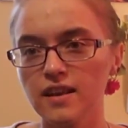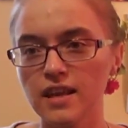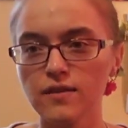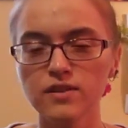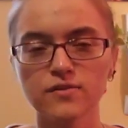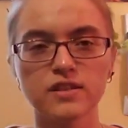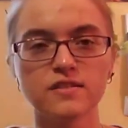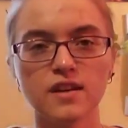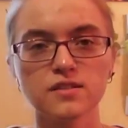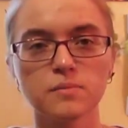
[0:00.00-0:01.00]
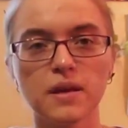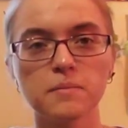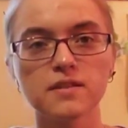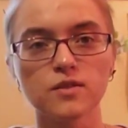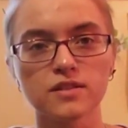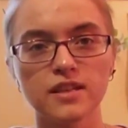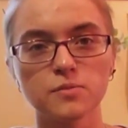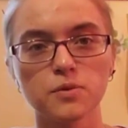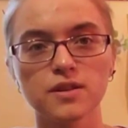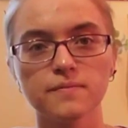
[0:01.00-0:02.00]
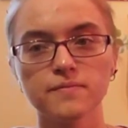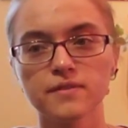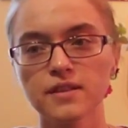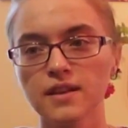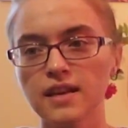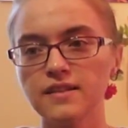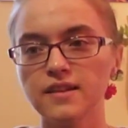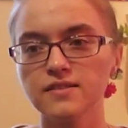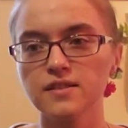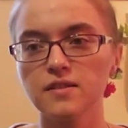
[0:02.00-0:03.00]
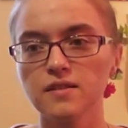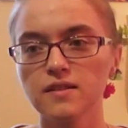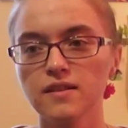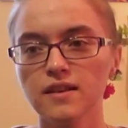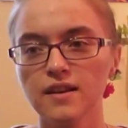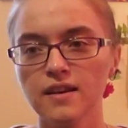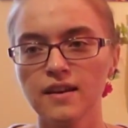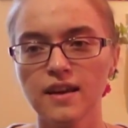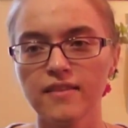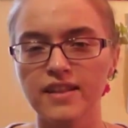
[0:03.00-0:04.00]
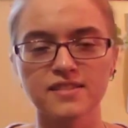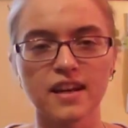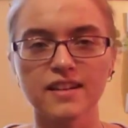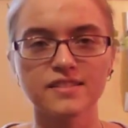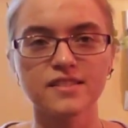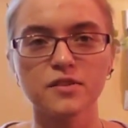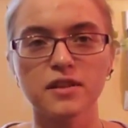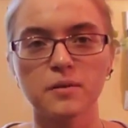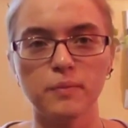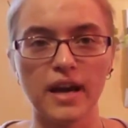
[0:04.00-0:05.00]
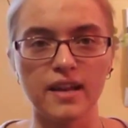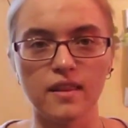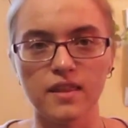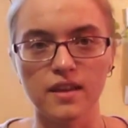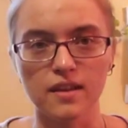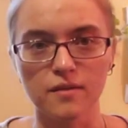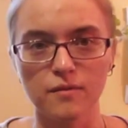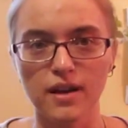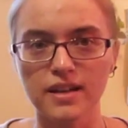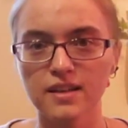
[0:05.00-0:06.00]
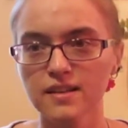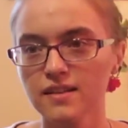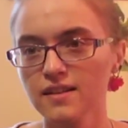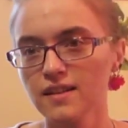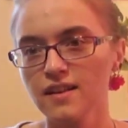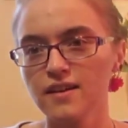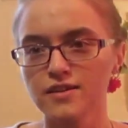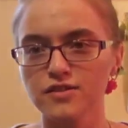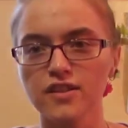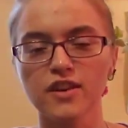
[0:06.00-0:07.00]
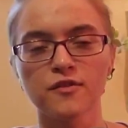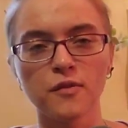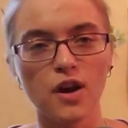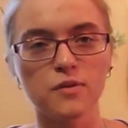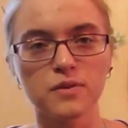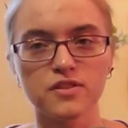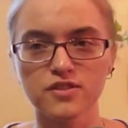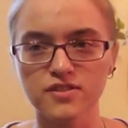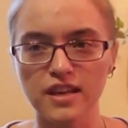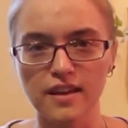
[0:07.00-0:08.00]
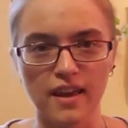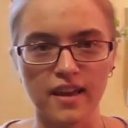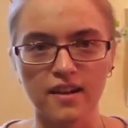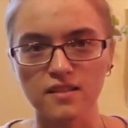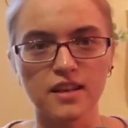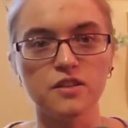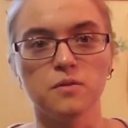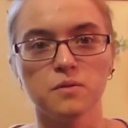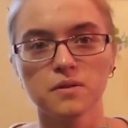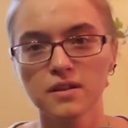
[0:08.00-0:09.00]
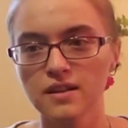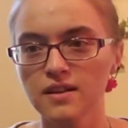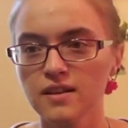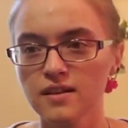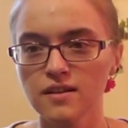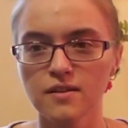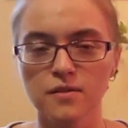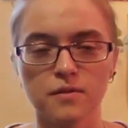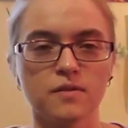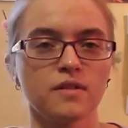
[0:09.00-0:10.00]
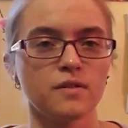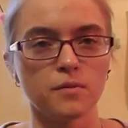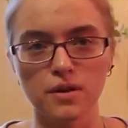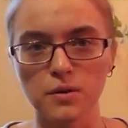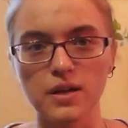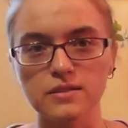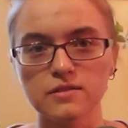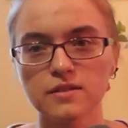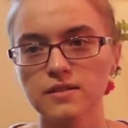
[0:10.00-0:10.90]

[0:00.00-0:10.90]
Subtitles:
even if it does make me look desperate, that's not necessarily a bad thing, right? There's nothing wrong with just saying, hey, I like you. Want to go out.